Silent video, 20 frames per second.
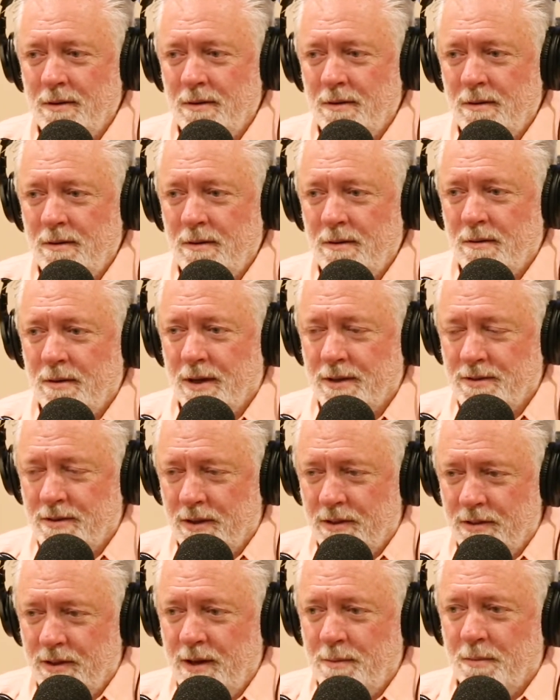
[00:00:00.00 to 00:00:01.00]
That's
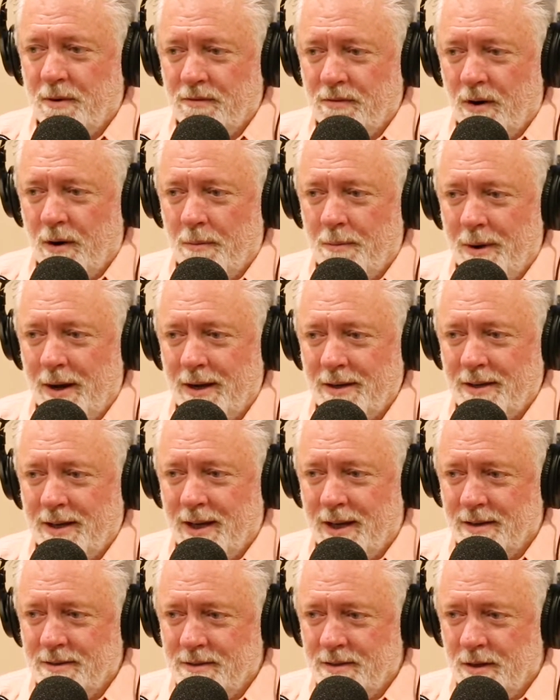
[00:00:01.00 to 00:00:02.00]
the theme of our
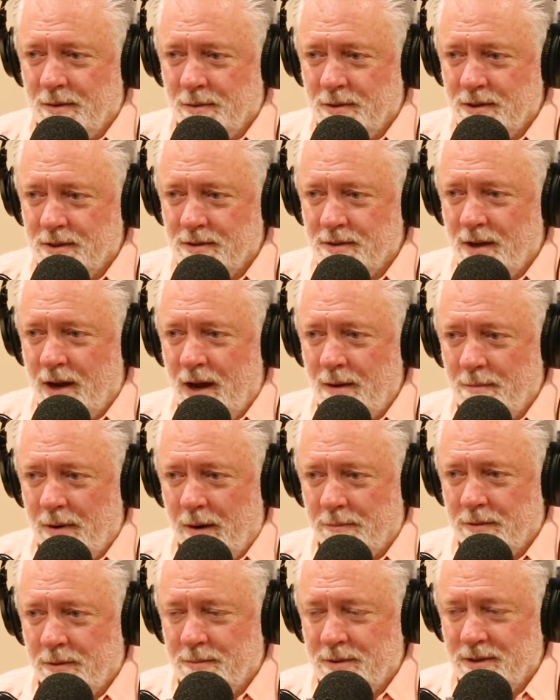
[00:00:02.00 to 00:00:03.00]
podcast here, which is time
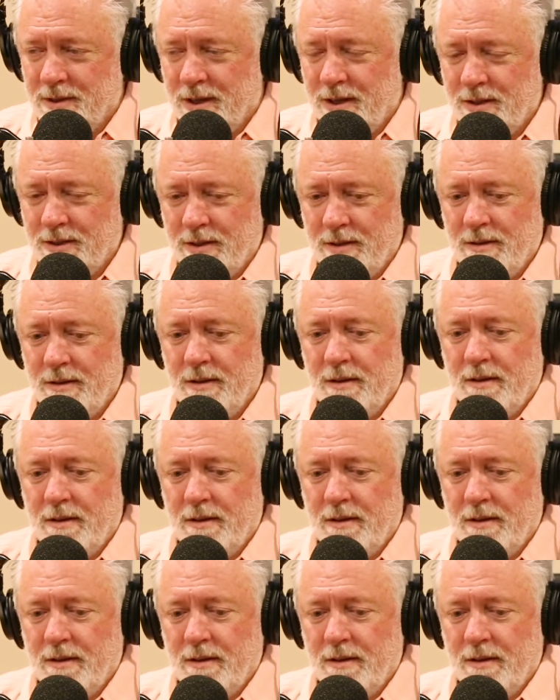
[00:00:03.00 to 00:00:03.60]
optimization.